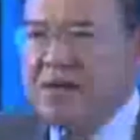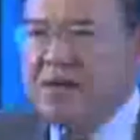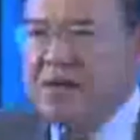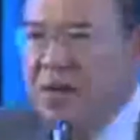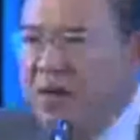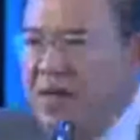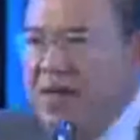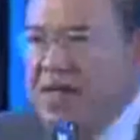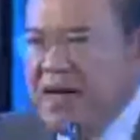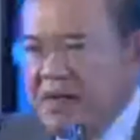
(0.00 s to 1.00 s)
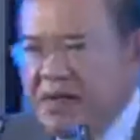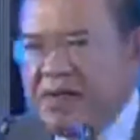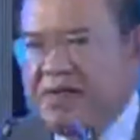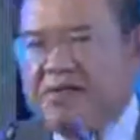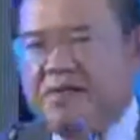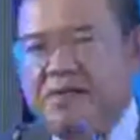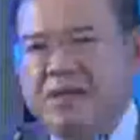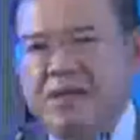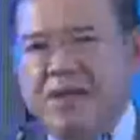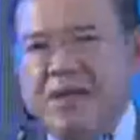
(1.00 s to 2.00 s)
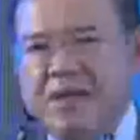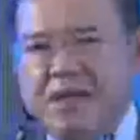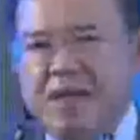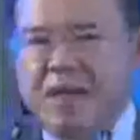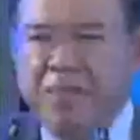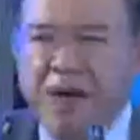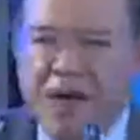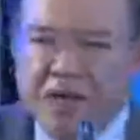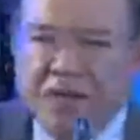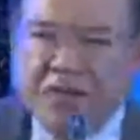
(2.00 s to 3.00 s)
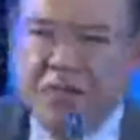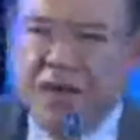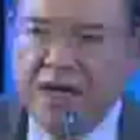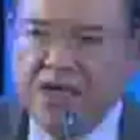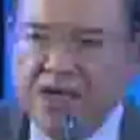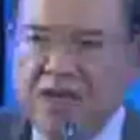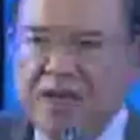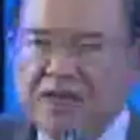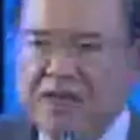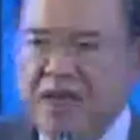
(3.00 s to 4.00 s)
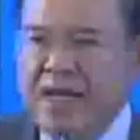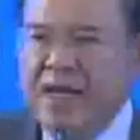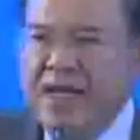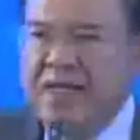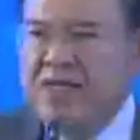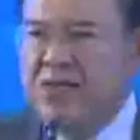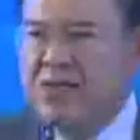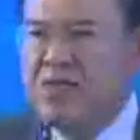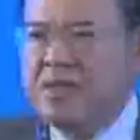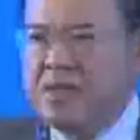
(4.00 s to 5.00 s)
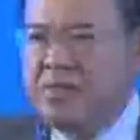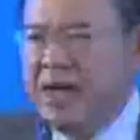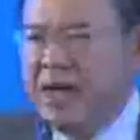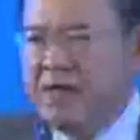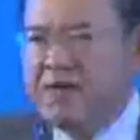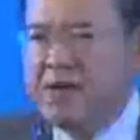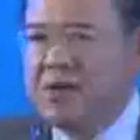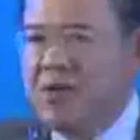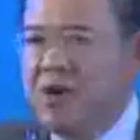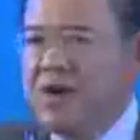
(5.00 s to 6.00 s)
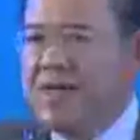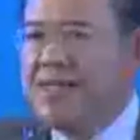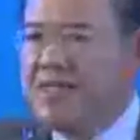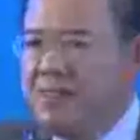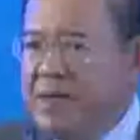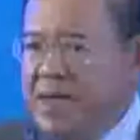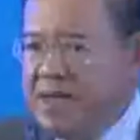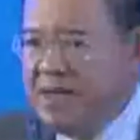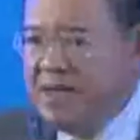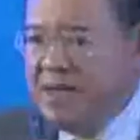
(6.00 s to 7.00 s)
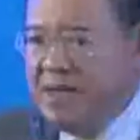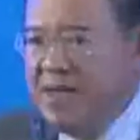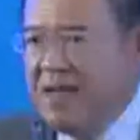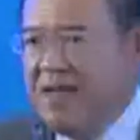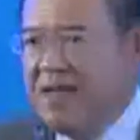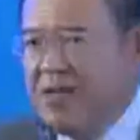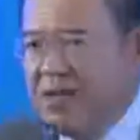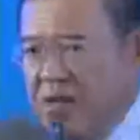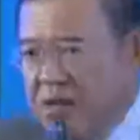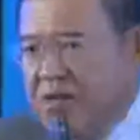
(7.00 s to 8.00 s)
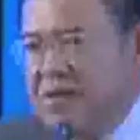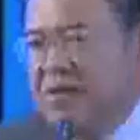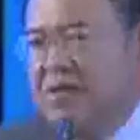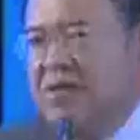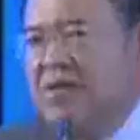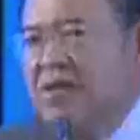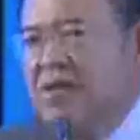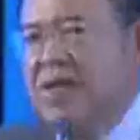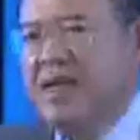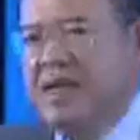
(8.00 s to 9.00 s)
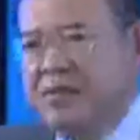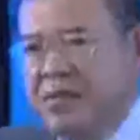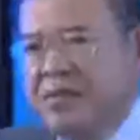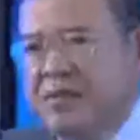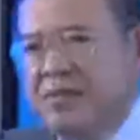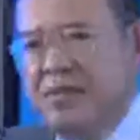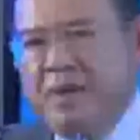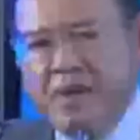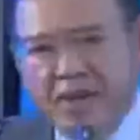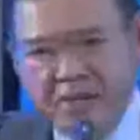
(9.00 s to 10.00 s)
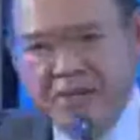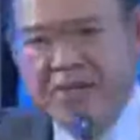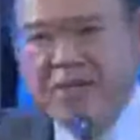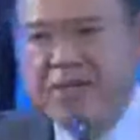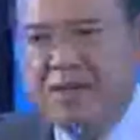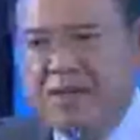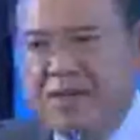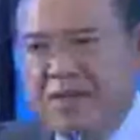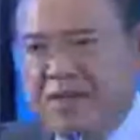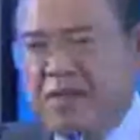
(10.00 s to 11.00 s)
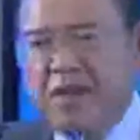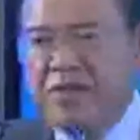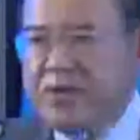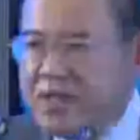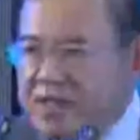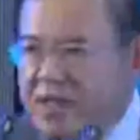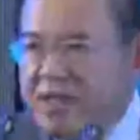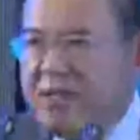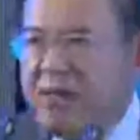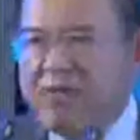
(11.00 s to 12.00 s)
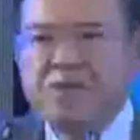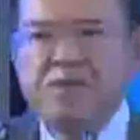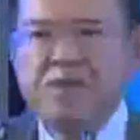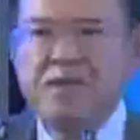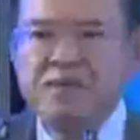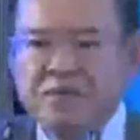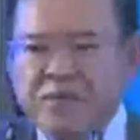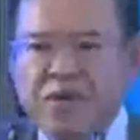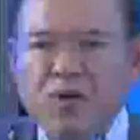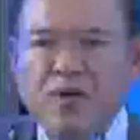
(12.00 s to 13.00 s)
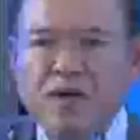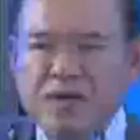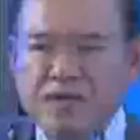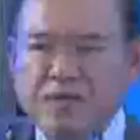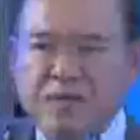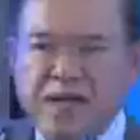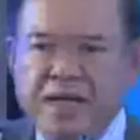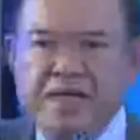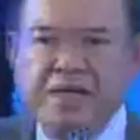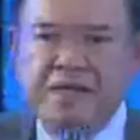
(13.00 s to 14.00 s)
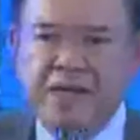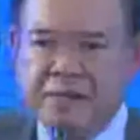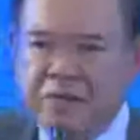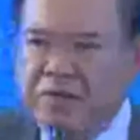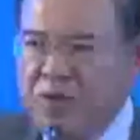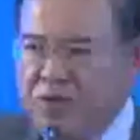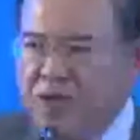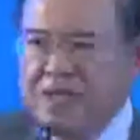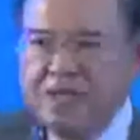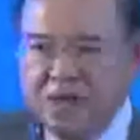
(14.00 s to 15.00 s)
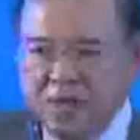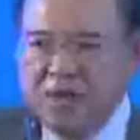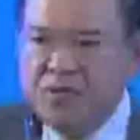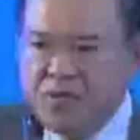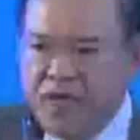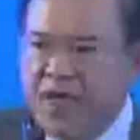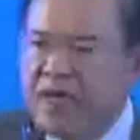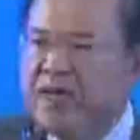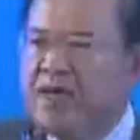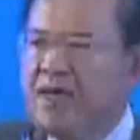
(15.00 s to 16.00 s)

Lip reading: growing in countries that are part of the supply chain can lead to the supply of the so-called intermediate goods and inputs from other countries. So as you can see, most of the main export products in the world today